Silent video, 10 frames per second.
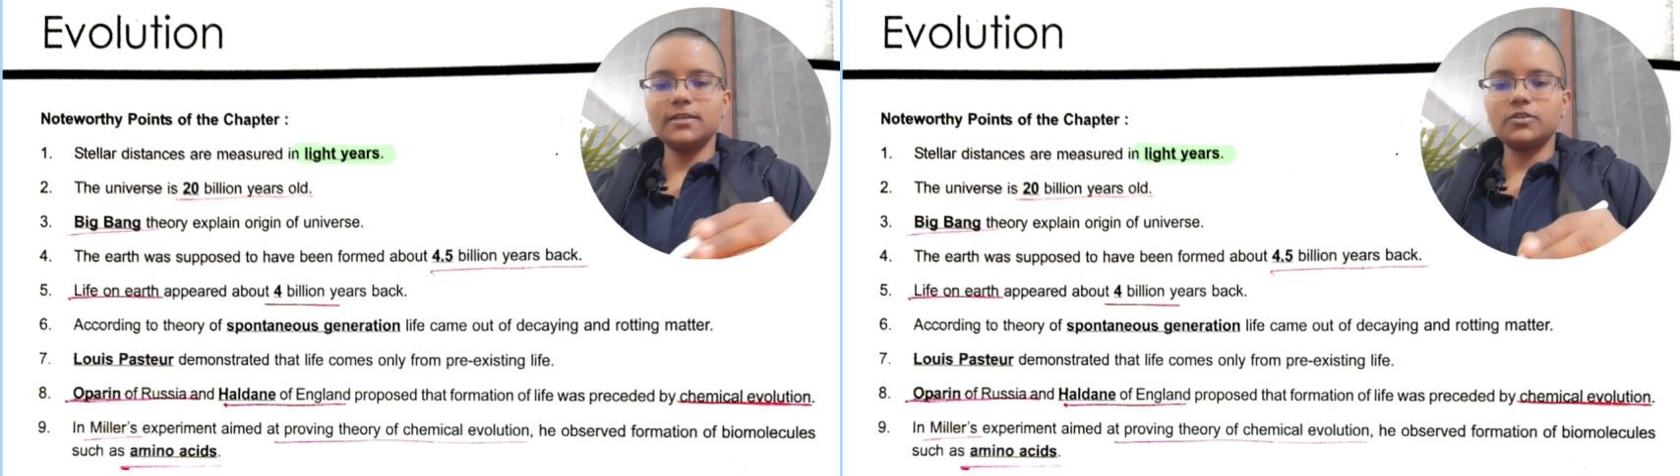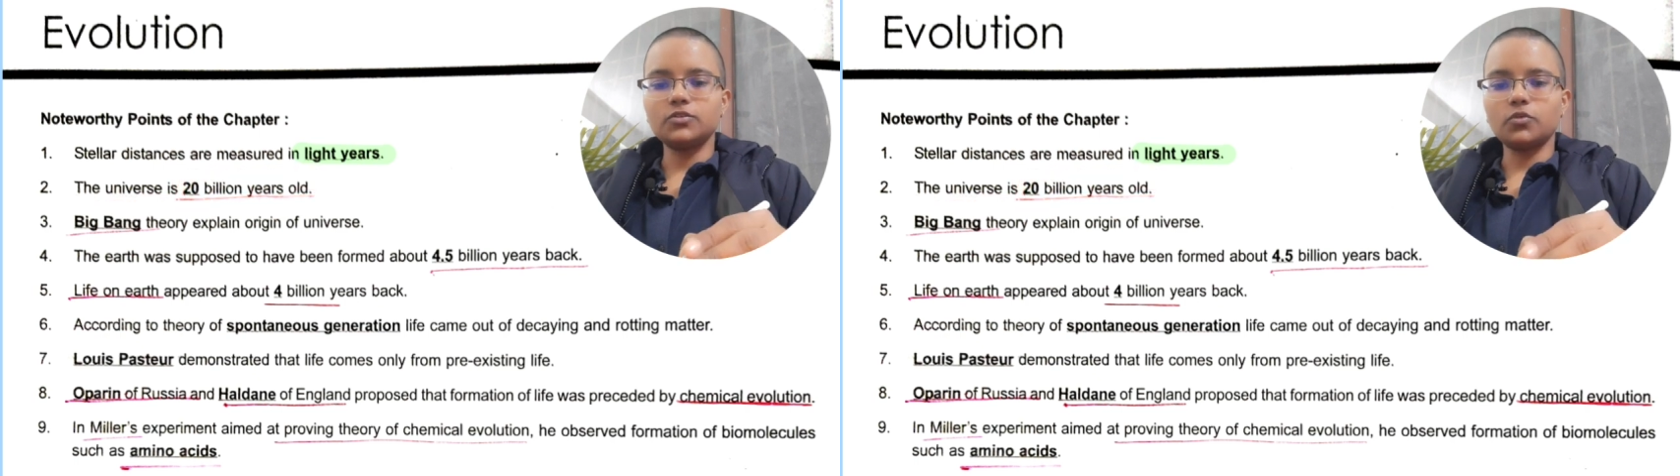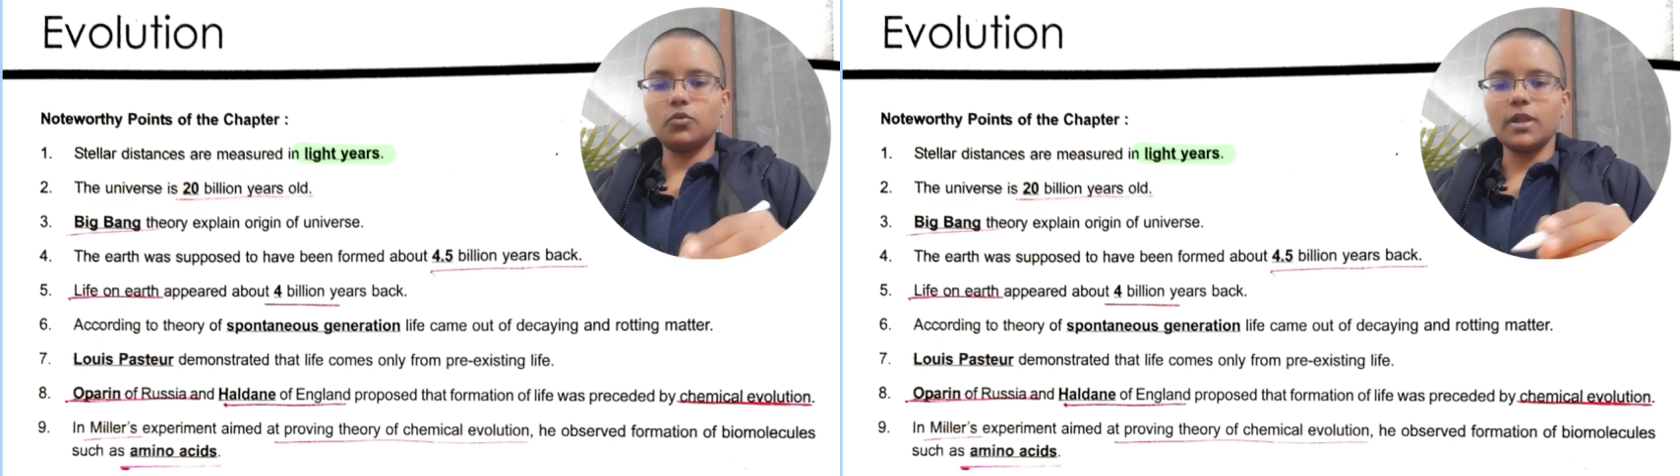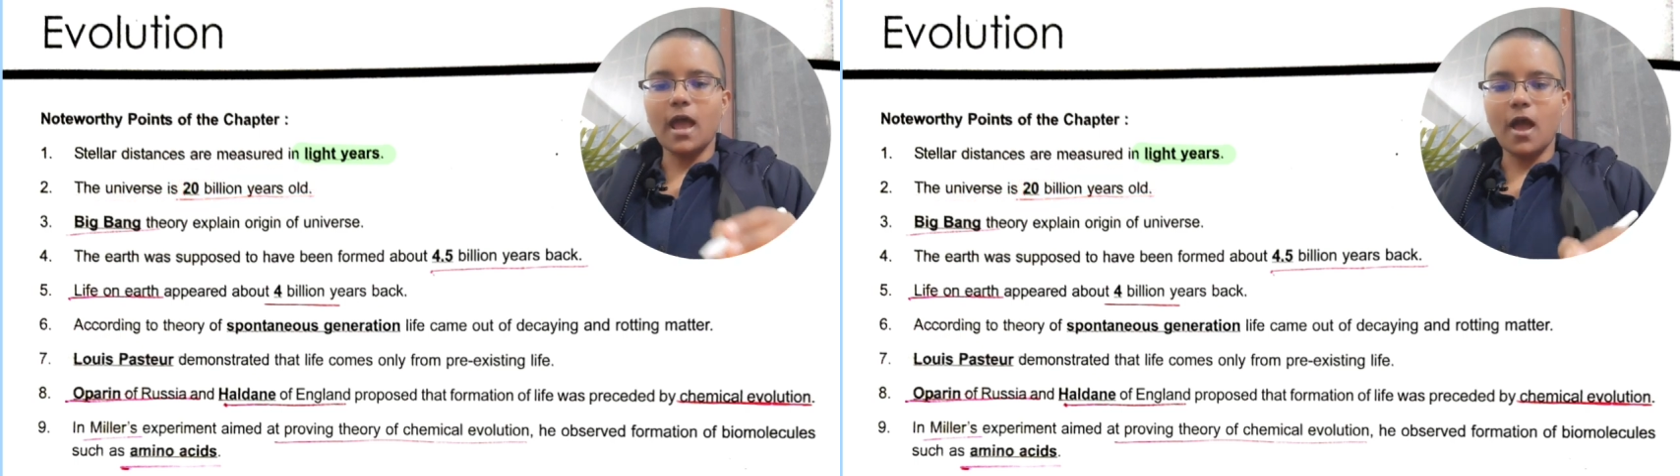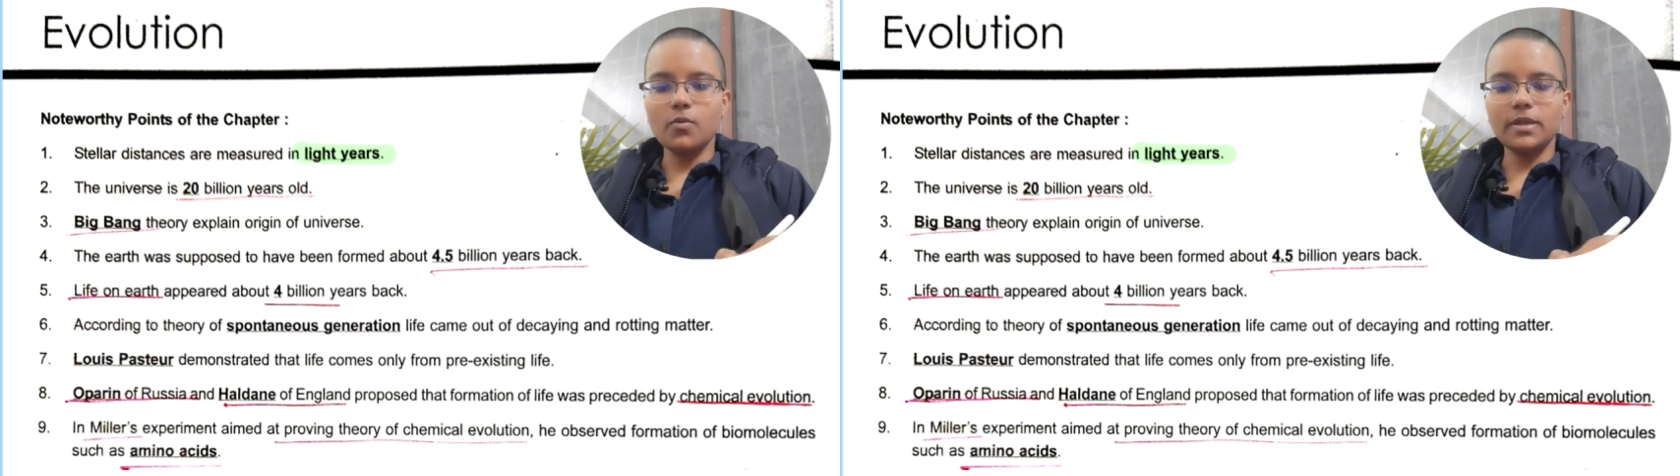years old.
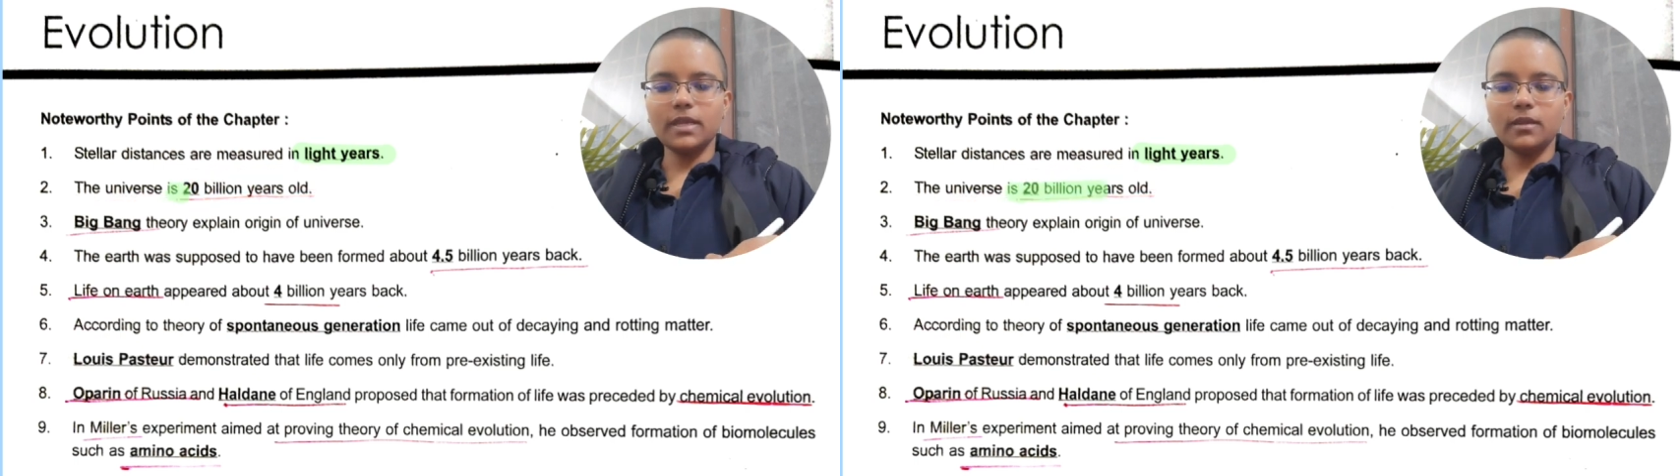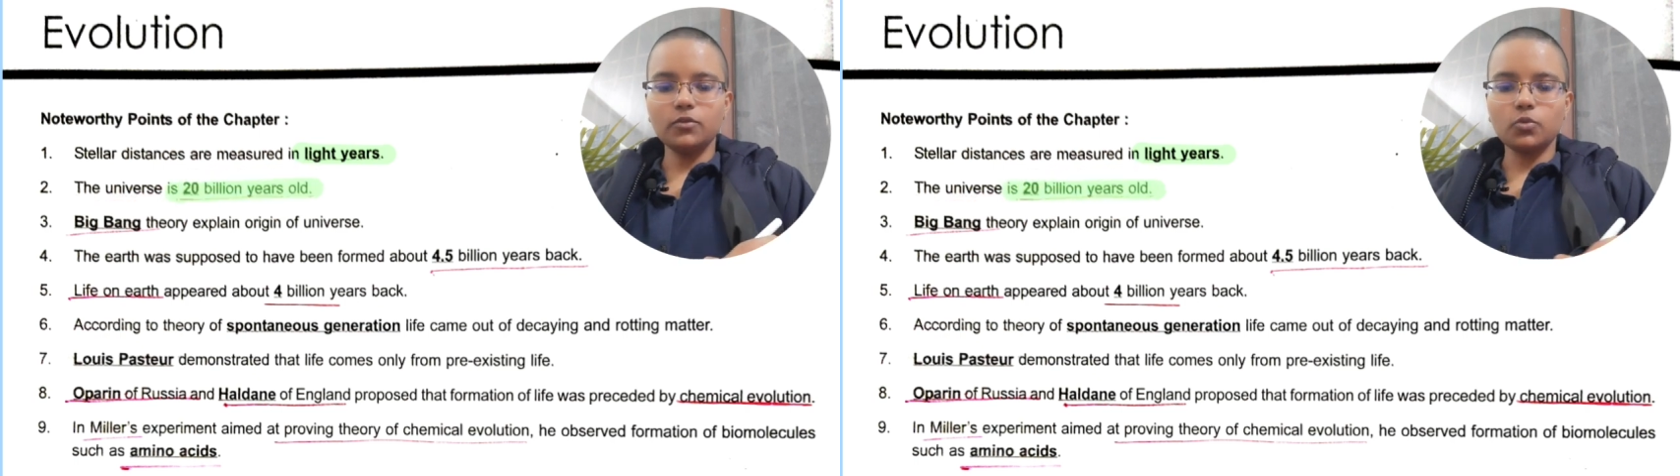How many?